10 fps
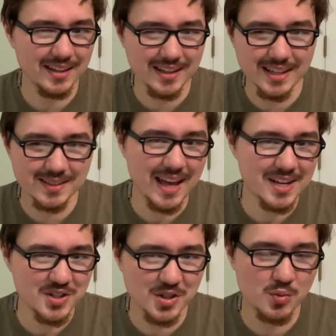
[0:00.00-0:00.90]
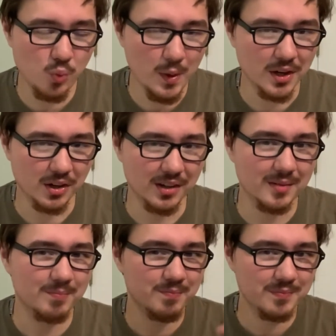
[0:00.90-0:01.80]
And that's just weird.
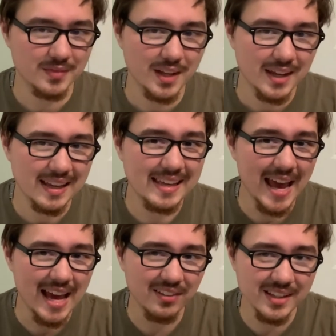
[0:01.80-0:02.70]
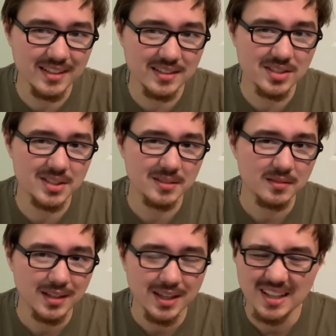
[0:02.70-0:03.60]
Gallons,
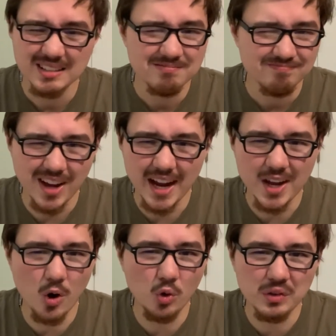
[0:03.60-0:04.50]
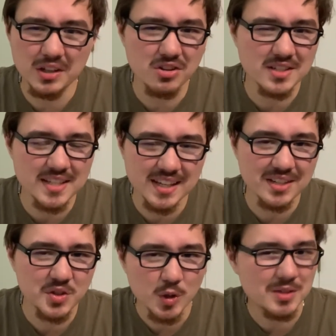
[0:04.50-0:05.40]
I only understand
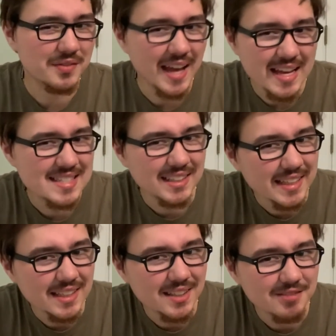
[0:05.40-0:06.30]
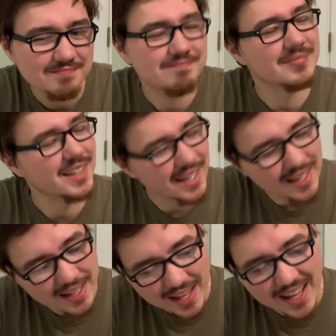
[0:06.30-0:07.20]
in terms of gasoline.
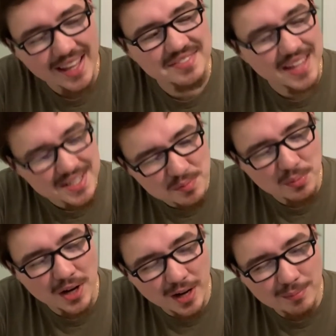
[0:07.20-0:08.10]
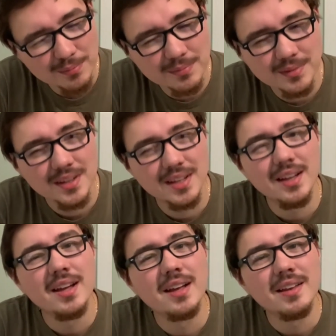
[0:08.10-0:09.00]
And that's a problem.
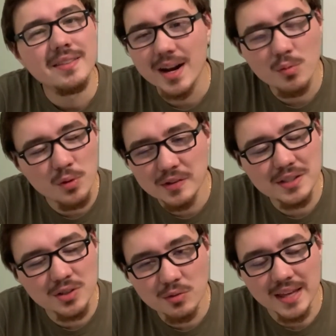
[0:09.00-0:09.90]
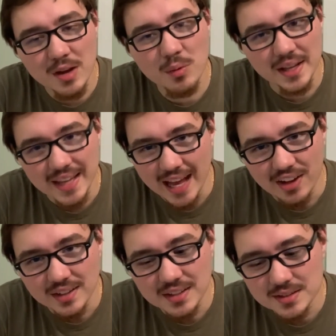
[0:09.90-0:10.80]
that I really don't get what a
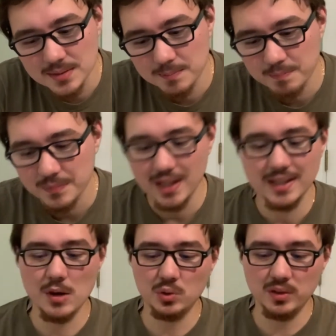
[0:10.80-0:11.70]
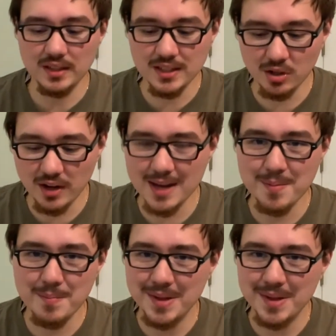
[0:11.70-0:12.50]
gallon is. Now, liter and